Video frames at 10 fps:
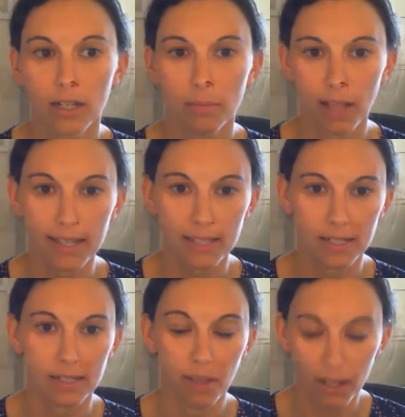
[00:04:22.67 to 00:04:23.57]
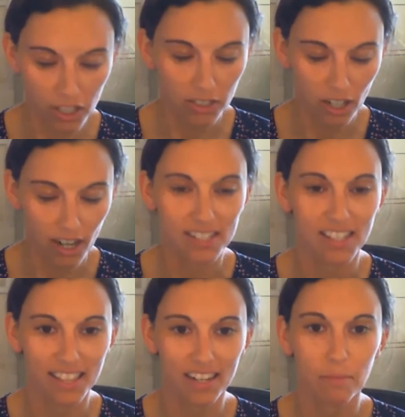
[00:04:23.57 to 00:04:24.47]
plastic, sorry,
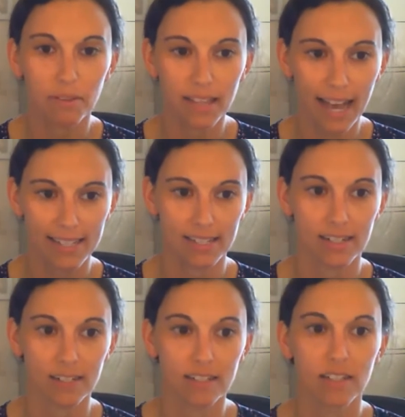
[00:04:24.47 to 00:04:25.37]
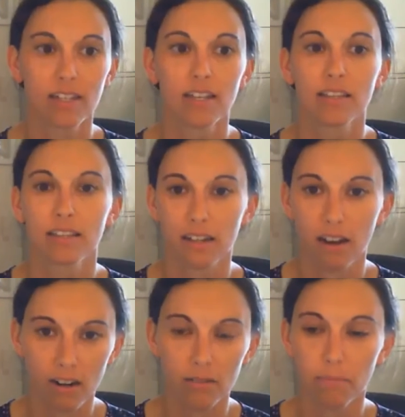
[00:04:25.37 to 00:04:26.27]
synthetic plastics that
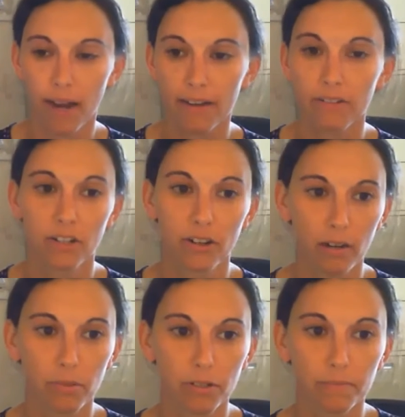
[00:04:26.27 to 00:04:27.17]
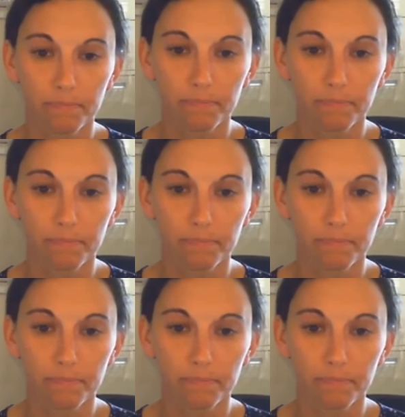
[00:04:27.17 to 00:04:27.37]
aren't biodegradable.